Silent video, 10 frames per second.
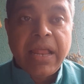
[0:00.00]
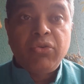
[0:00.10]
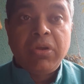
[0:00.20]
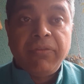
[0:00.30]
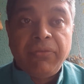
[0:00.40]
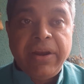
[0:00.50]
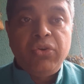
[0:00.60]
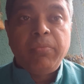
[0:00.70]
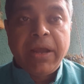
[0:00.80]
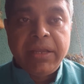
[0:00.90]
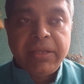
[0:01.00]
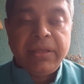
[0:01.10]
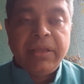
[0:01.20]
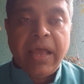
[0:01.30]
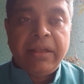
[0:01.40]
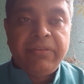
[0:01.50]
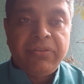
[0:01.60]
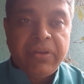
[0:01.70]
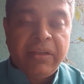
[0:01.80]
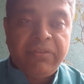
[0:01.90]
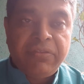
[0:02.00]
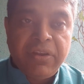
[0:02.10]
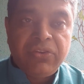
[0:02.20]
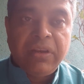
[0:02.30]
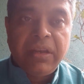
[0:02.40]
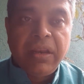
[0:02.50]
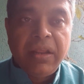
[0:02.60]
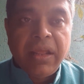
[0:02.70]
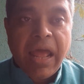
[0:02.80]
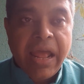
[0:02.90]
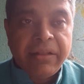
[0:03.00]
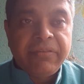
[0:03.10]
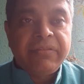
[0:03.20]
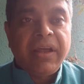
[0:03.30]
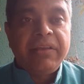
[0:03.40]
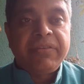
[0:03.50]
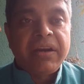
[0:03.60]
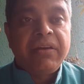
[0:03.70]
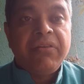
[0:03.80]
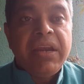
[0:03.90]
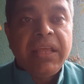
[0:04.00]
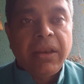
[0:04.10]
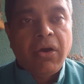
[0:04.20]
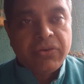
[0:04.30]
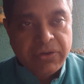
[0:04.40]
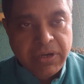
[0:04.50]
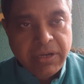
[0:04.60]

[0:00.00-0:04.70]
And to give a vent to my existential angst, I started reading a lot,